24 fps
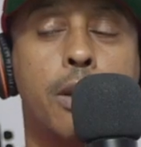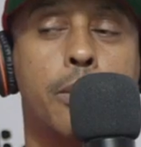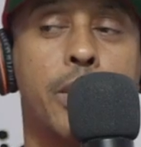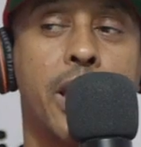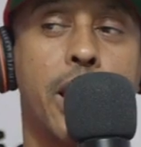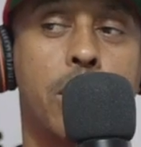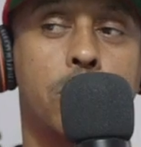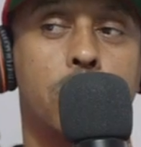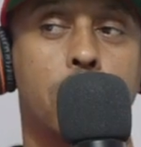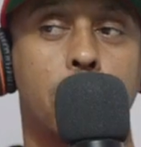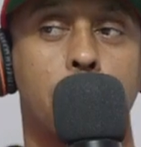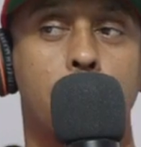So, Dev, let
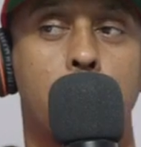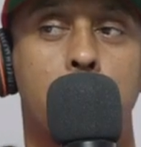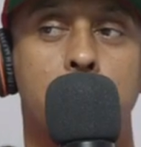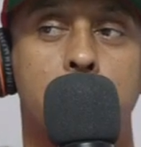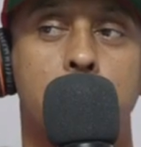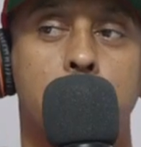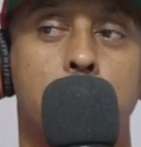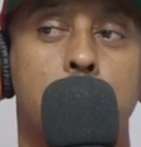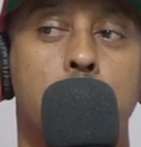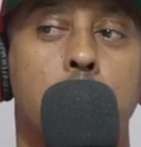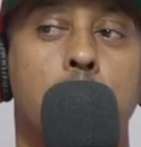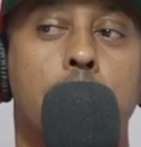me ask you a
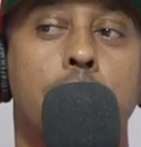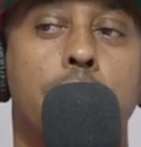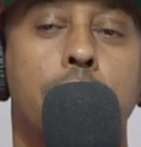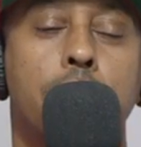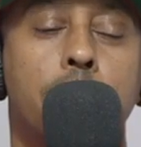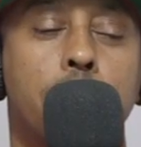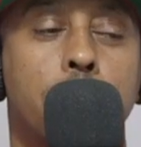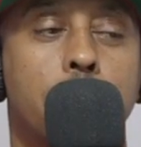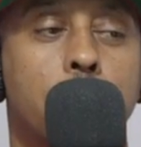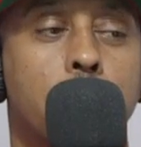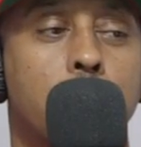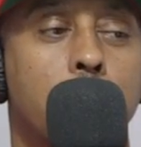question. So,
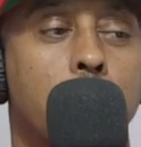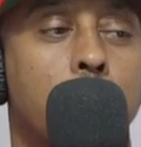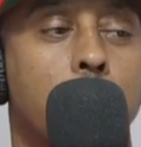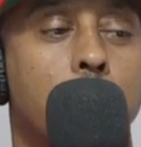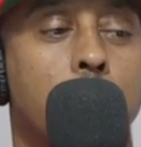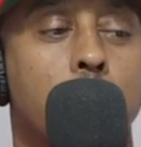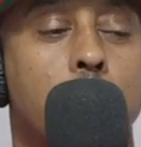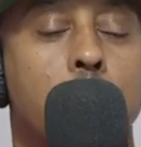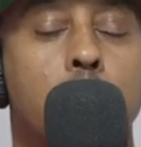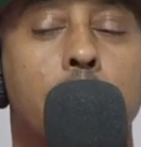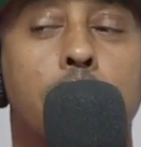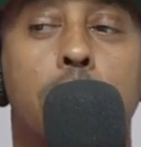
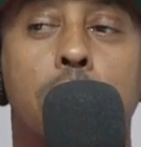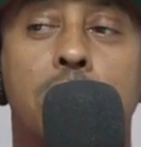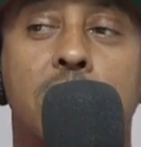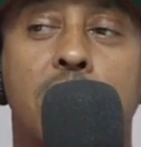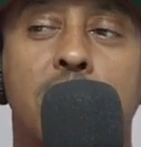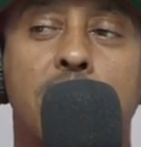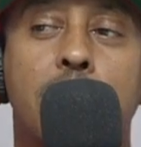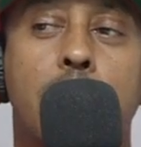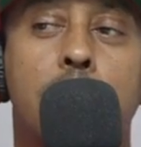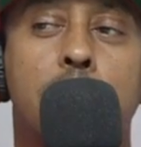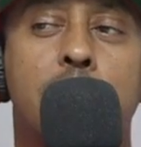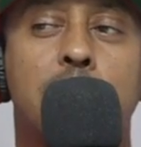you
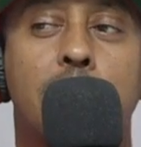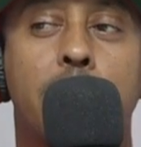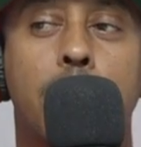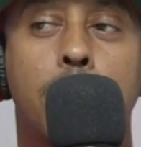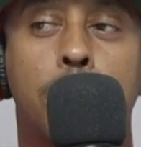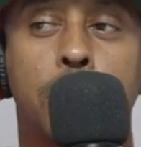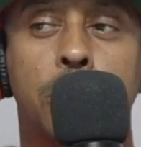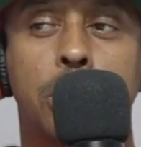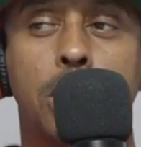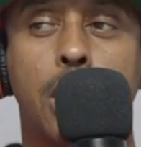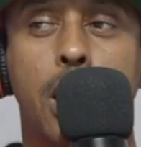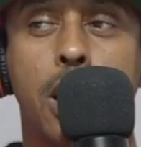sent out
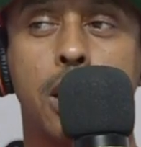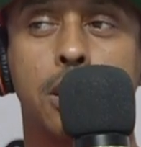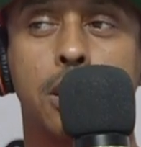slammer